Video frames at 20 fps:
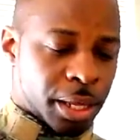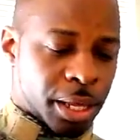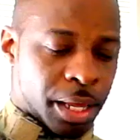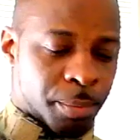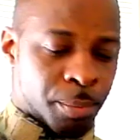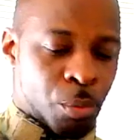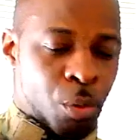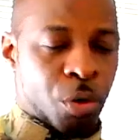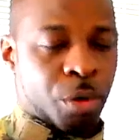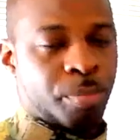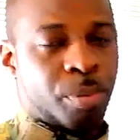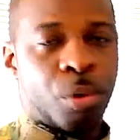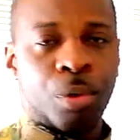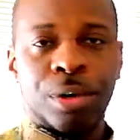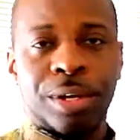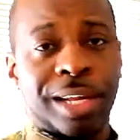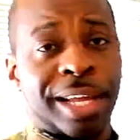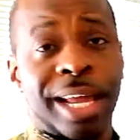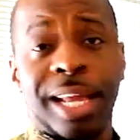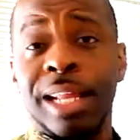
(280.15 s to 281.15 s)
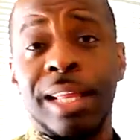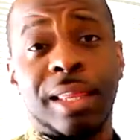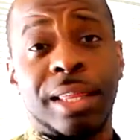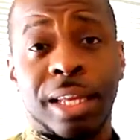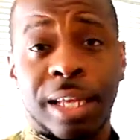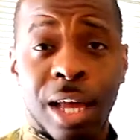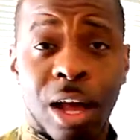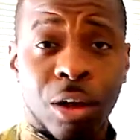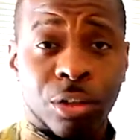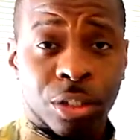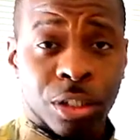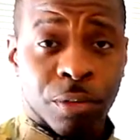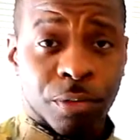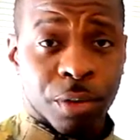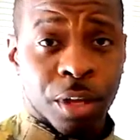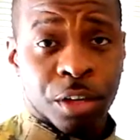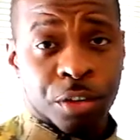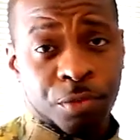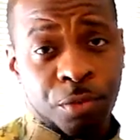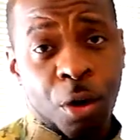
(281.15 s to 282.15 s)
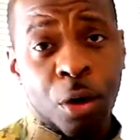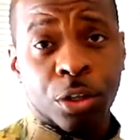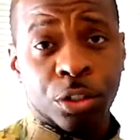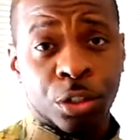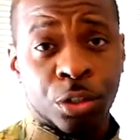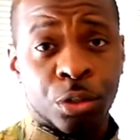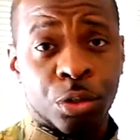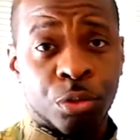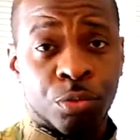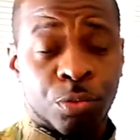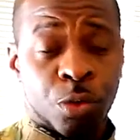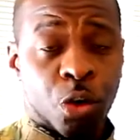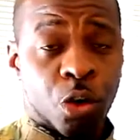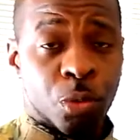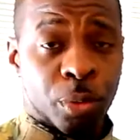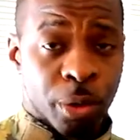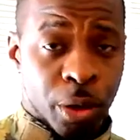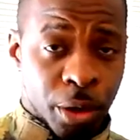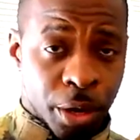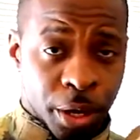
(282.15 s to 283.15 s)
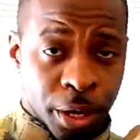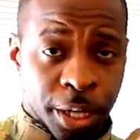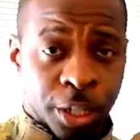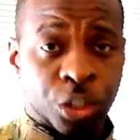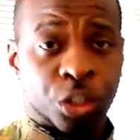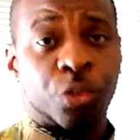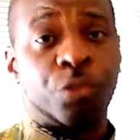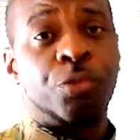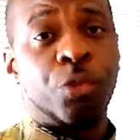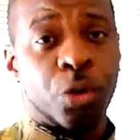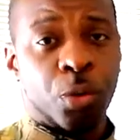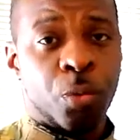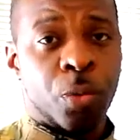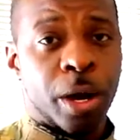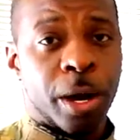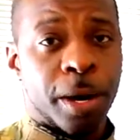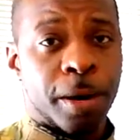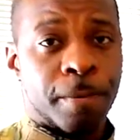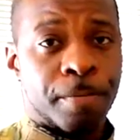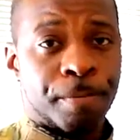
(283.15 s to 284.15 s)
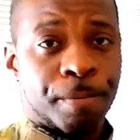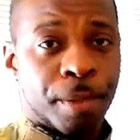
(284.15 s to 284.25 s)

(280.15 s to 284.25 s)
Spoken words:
And more important than anything else, as far as your uniform, is your footwear.